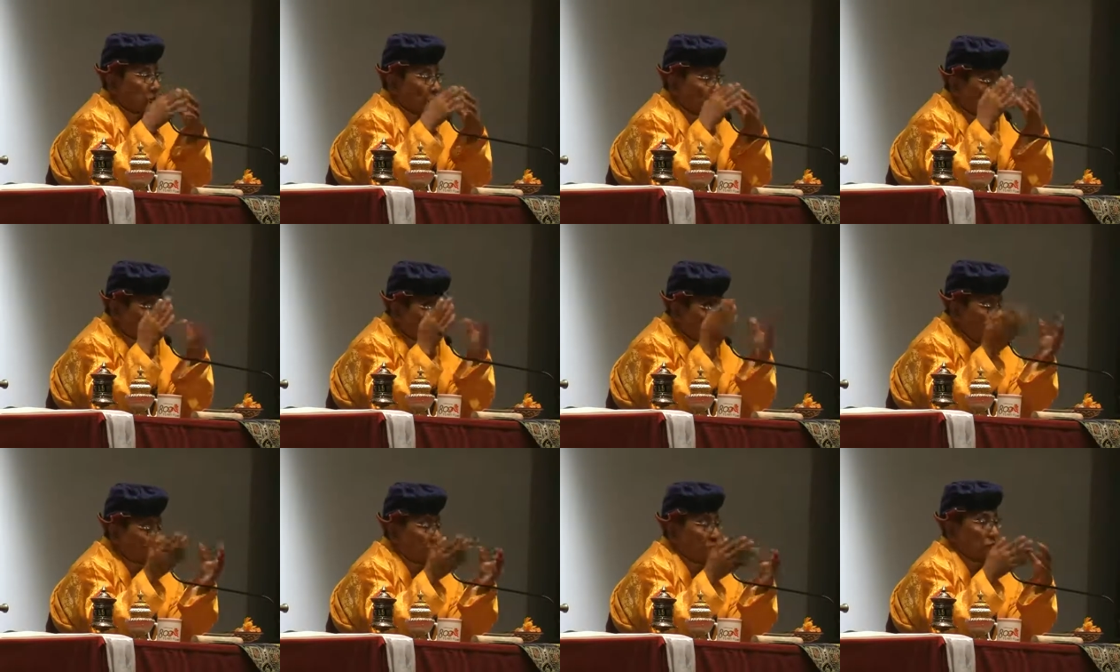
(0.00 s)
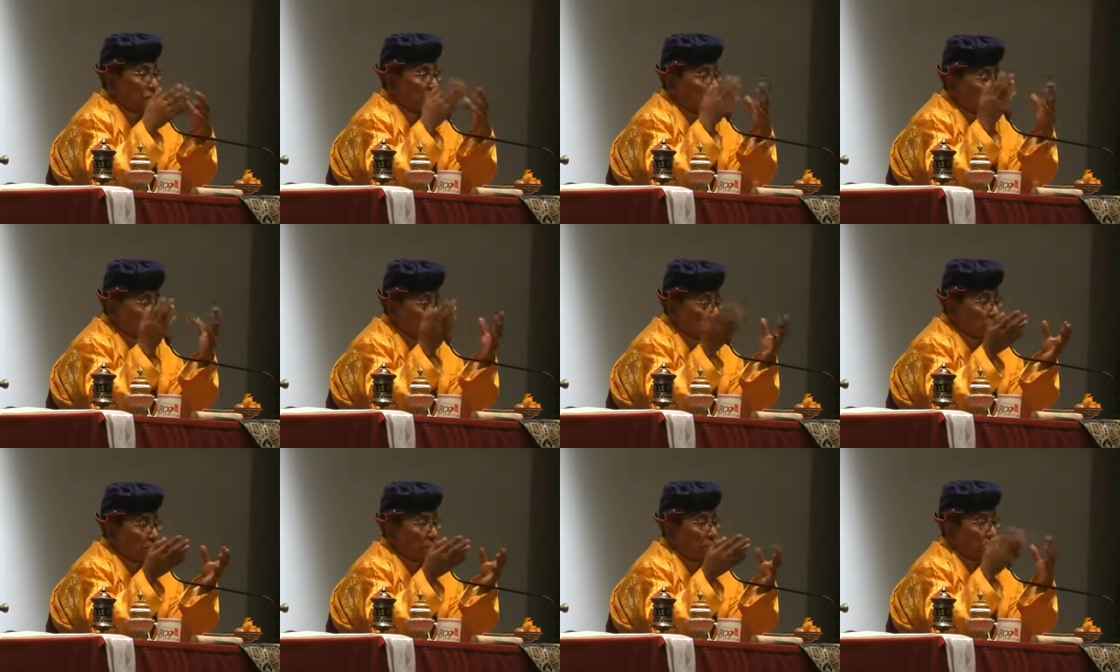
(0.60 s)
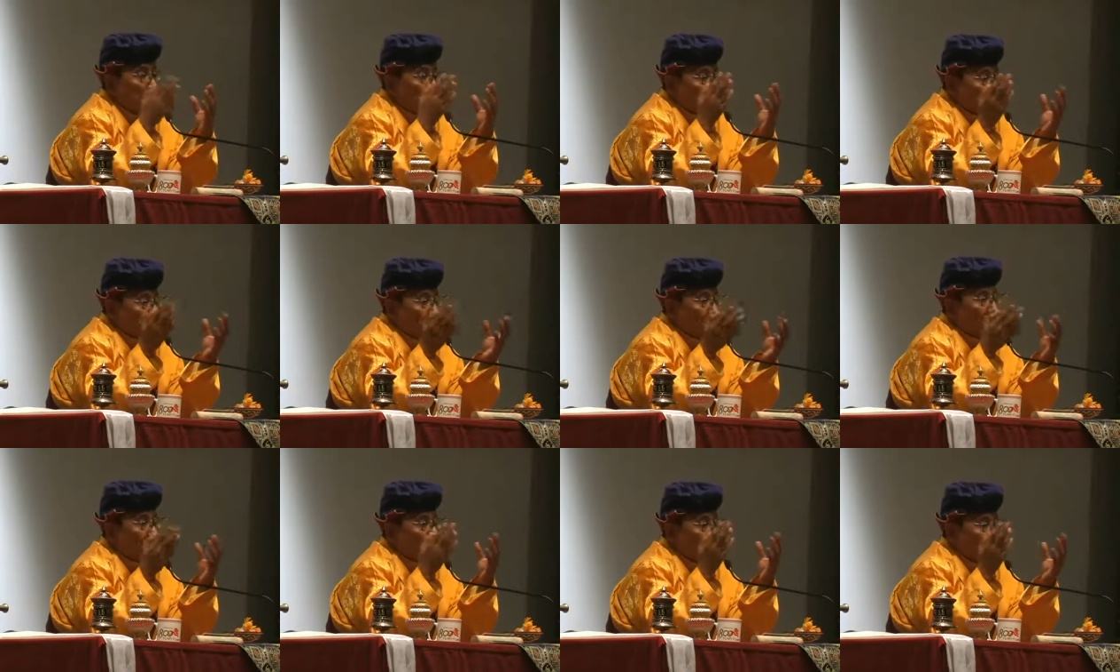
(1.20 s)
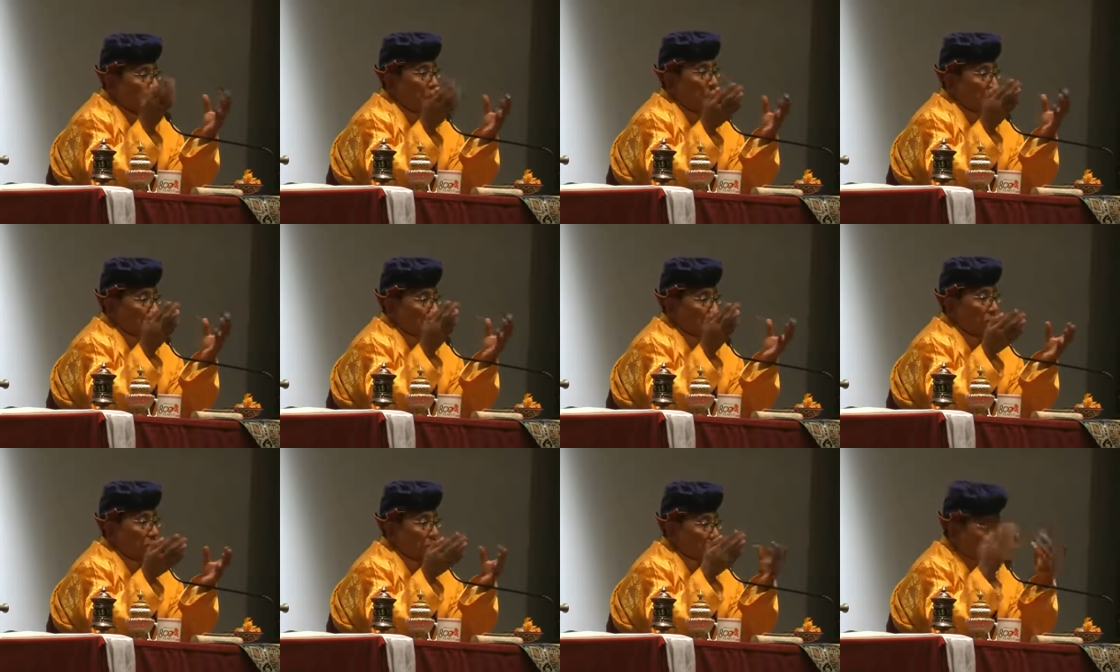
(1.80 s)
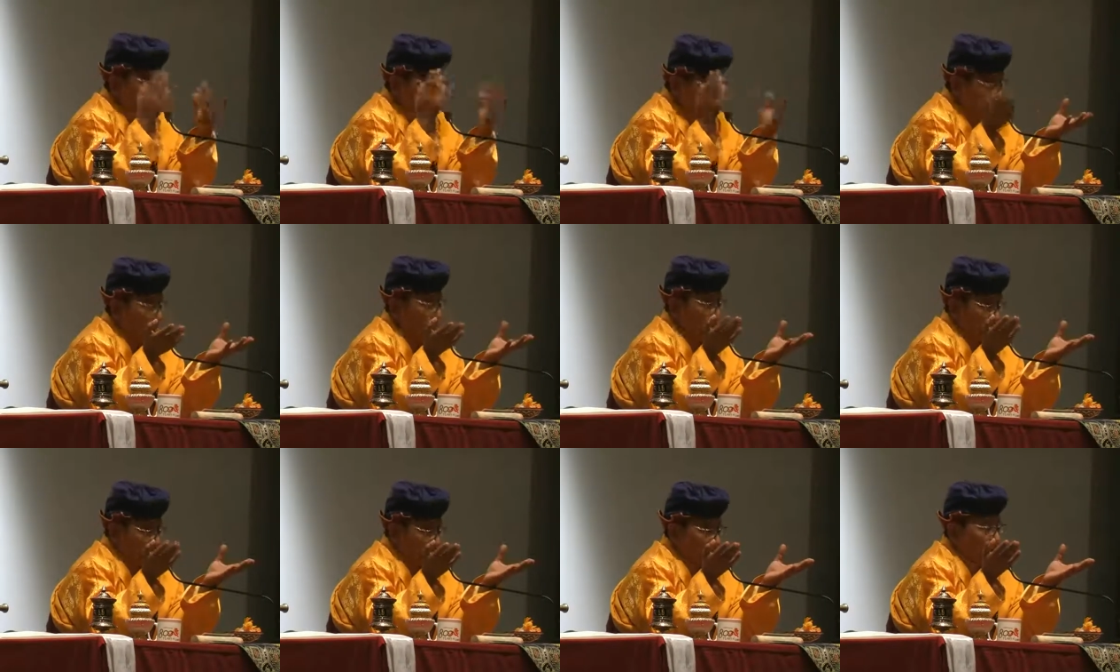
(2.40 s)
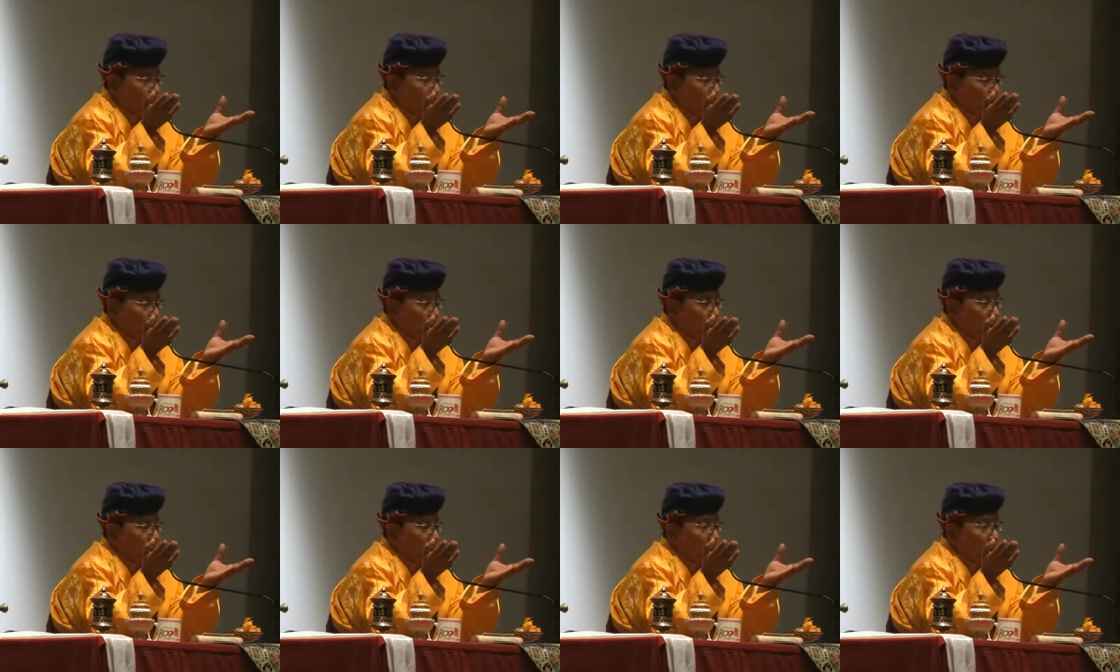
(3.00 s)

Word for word: You know, this is what we have to be trying anyway.